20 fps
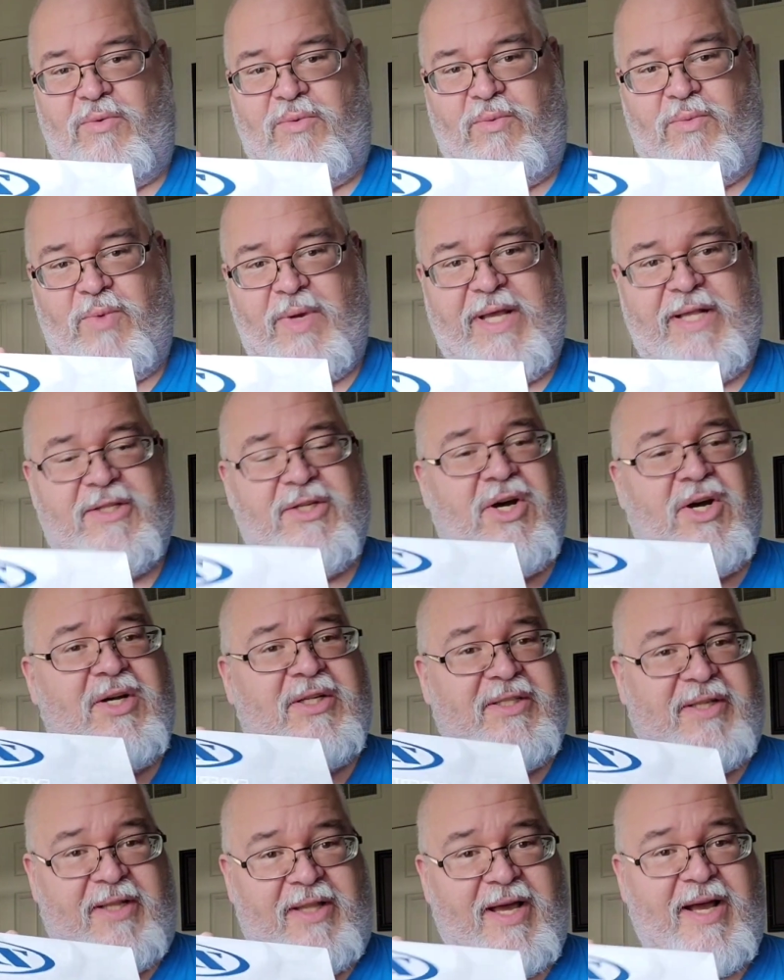We
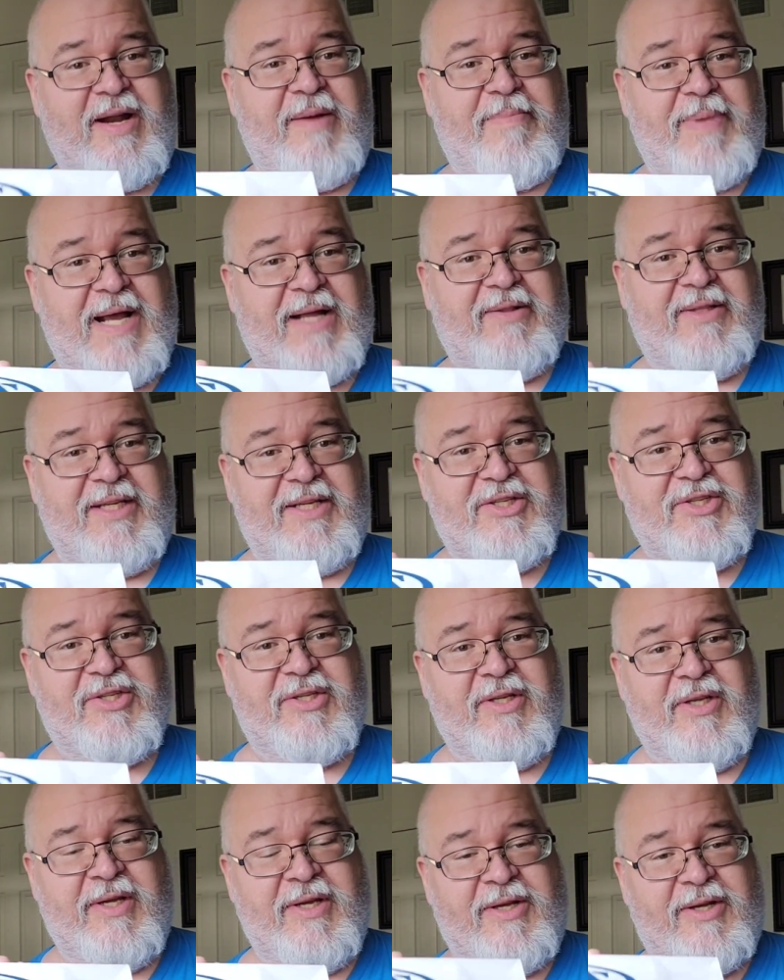talked a lot about these
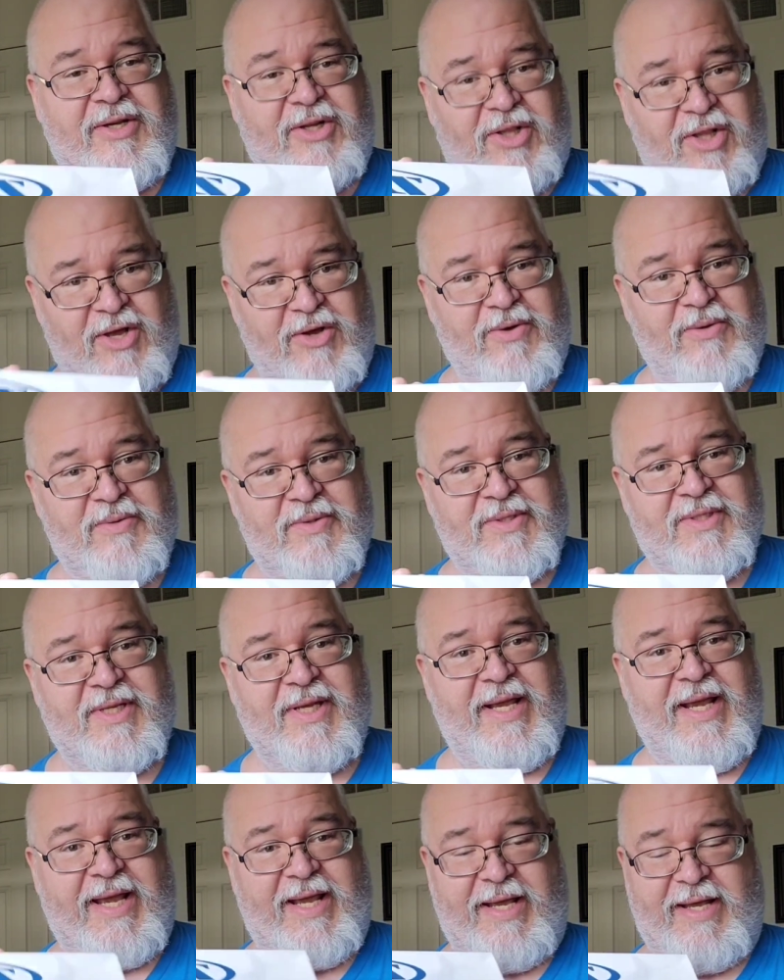clones,
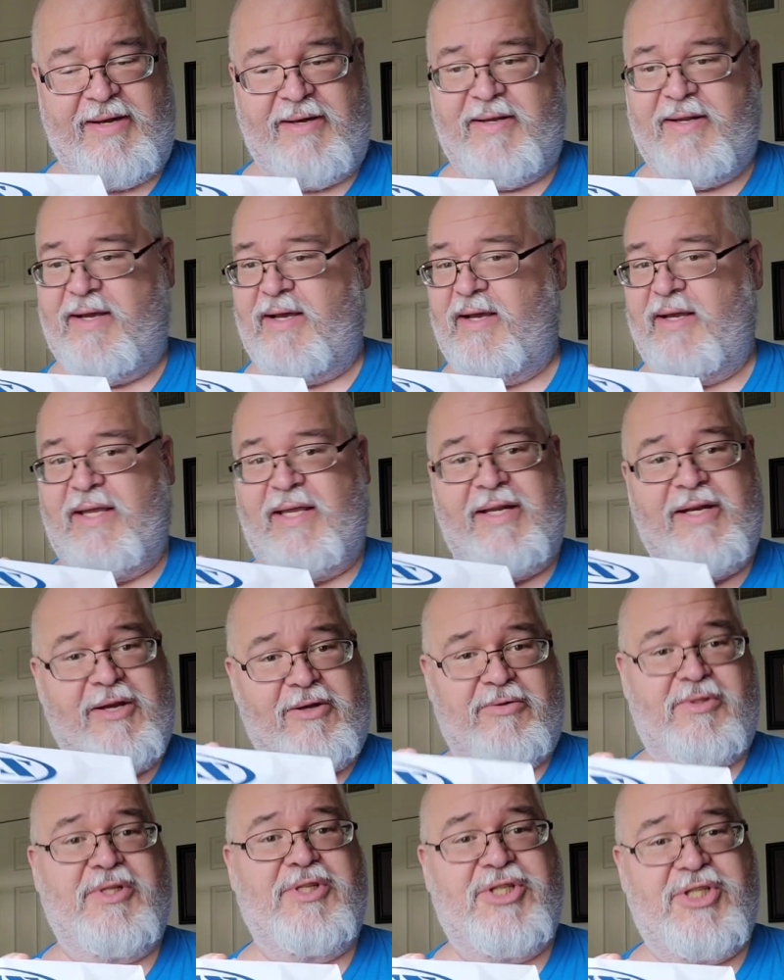and he
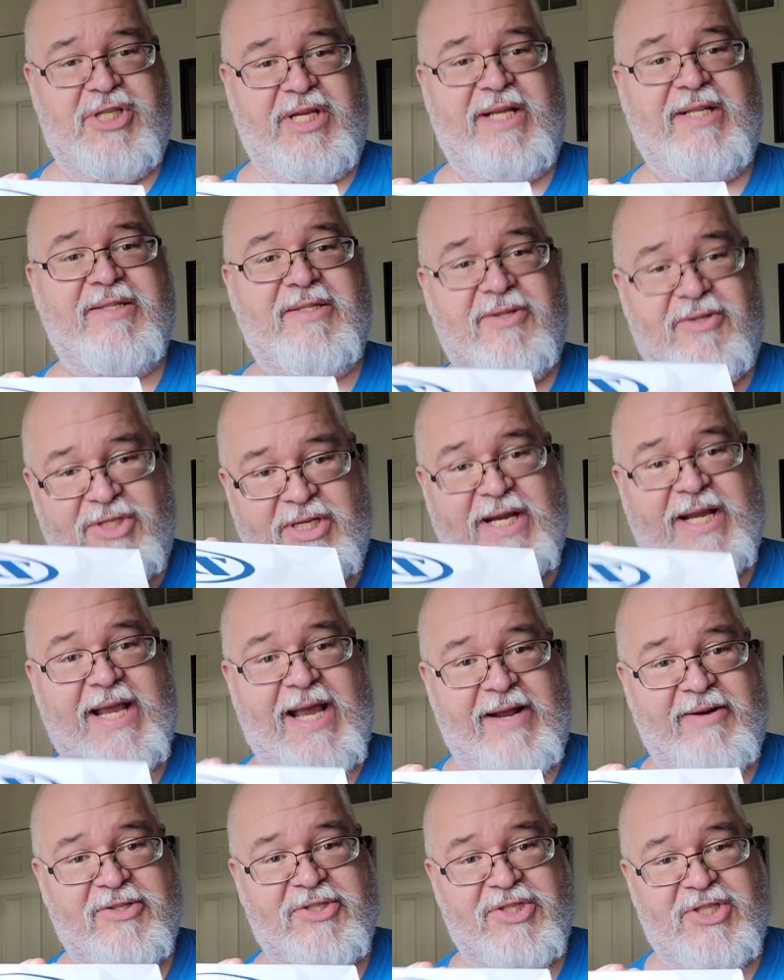knows his shit, so check
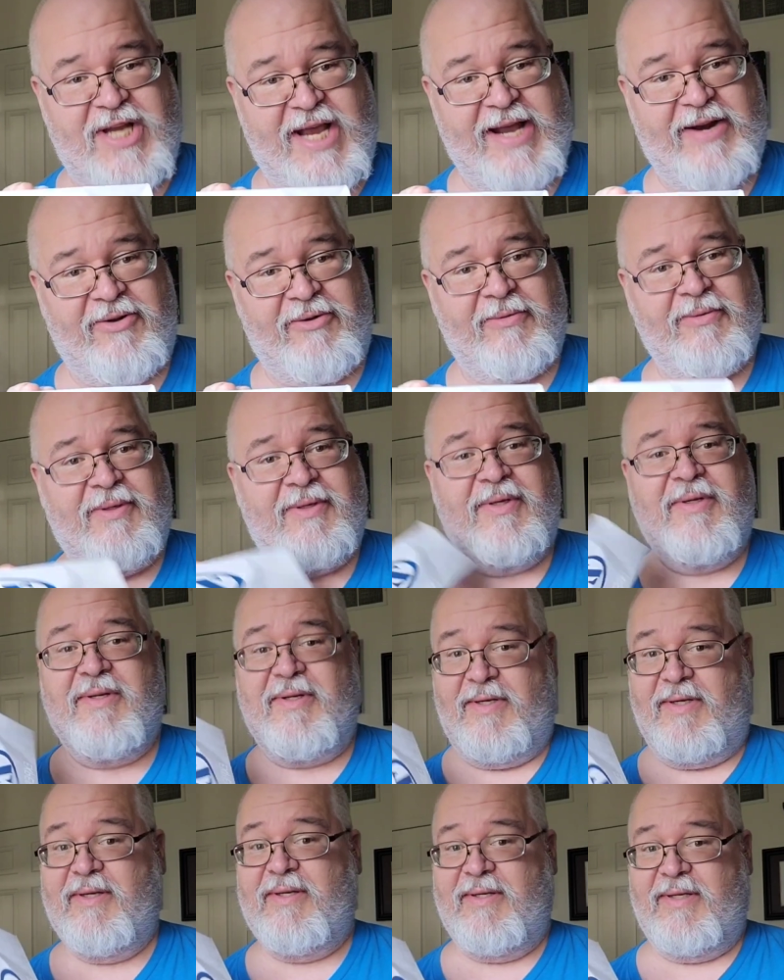out his channel.
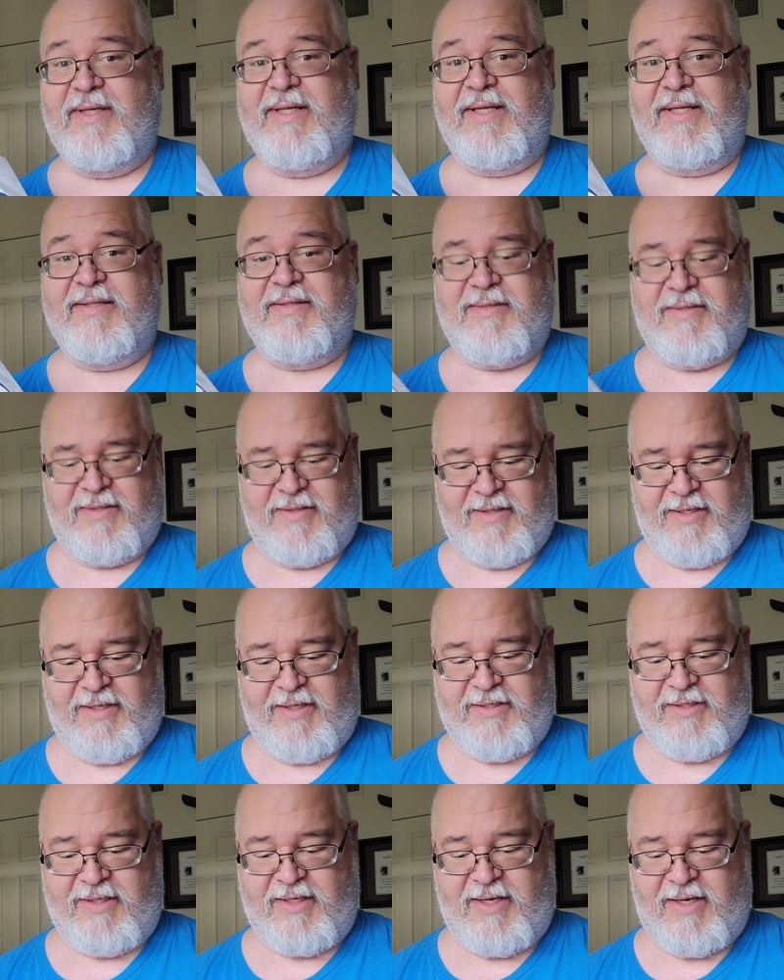He's
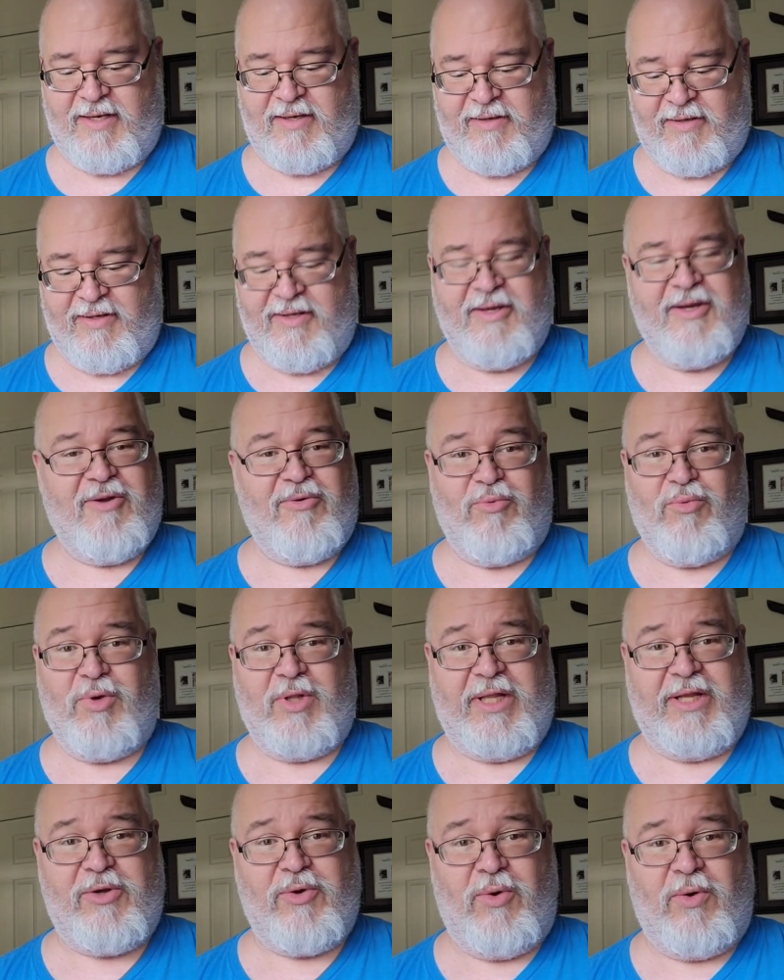
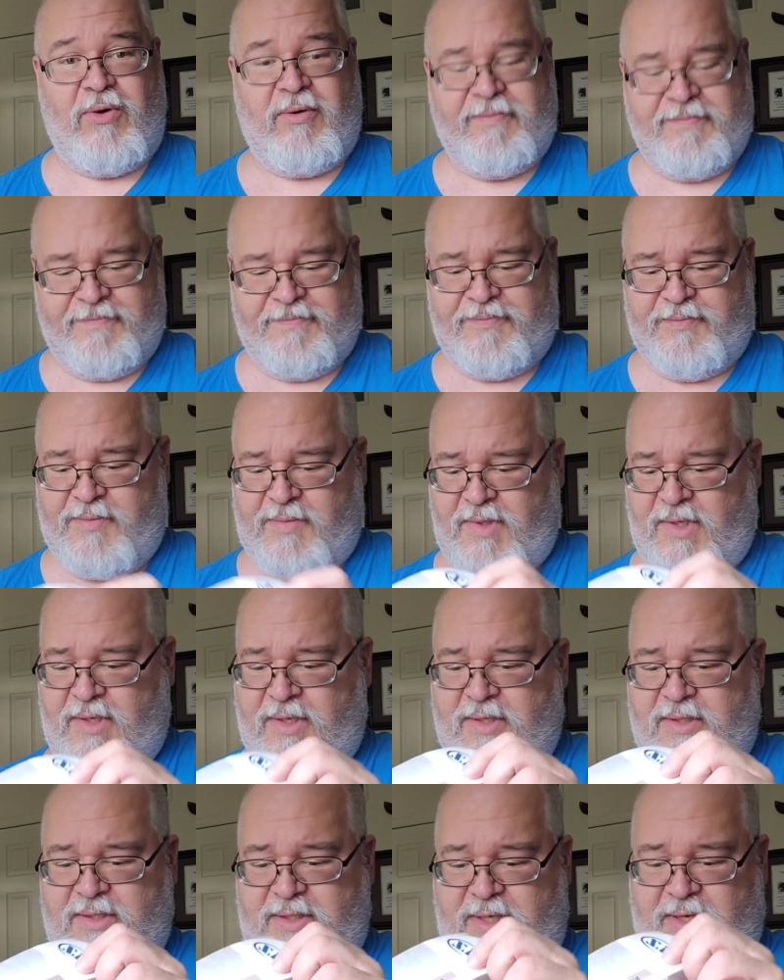really cool,
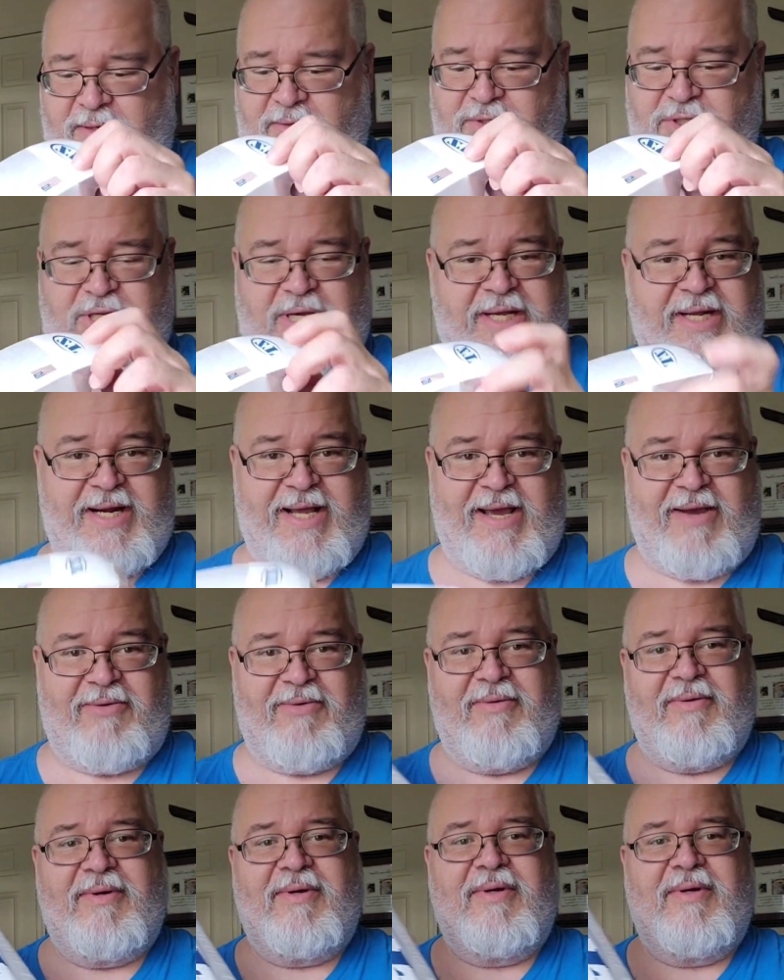so check it out.